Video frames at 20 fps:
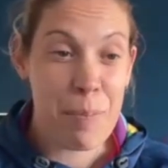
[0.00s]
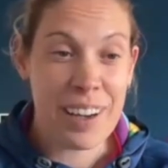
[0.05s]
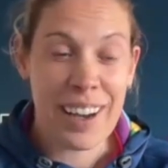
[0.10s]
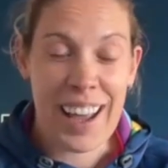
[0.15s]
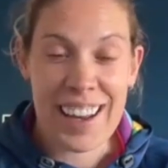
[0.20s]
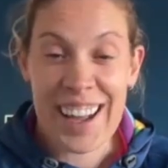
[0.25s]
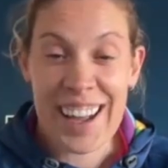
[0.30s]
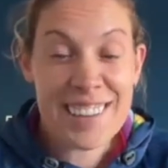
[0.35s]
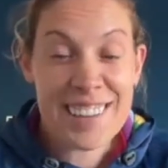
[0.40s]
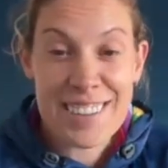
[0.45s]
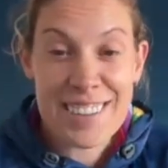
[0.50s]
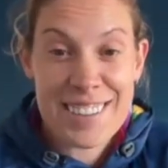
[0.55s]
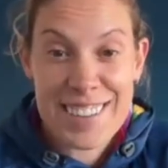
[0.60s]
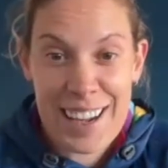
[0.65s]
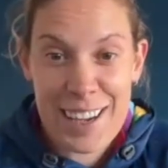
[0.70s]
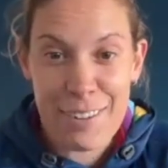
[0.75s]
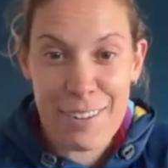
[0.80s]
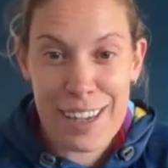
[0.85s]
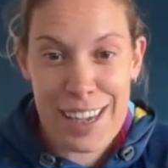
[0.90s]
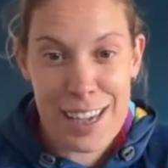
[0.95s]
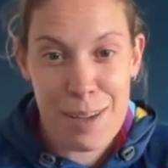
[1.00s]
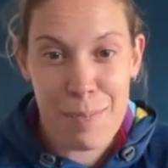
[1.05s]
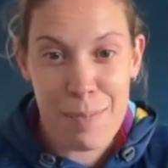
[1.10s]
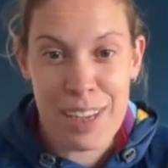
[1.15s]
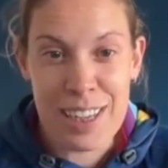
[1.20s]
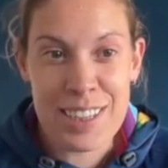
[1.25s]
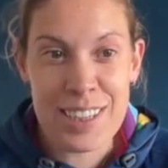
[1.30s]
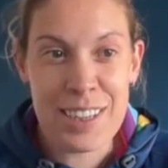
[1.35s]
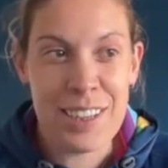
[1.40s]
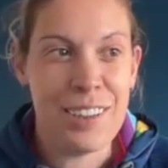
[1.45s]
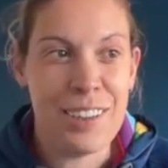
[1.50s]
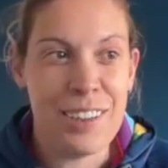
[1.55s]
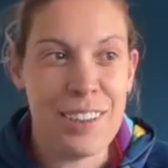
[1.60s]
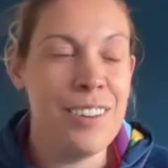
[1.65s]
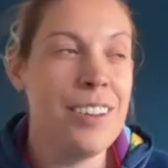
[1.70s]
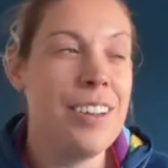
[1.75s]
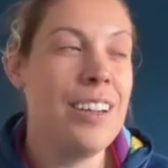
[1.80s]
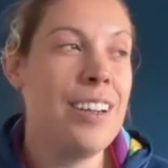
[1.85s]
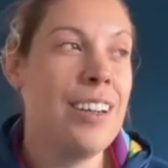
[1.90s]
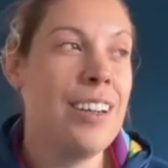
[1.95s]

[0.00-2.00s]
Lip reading: And adults get leukemia too.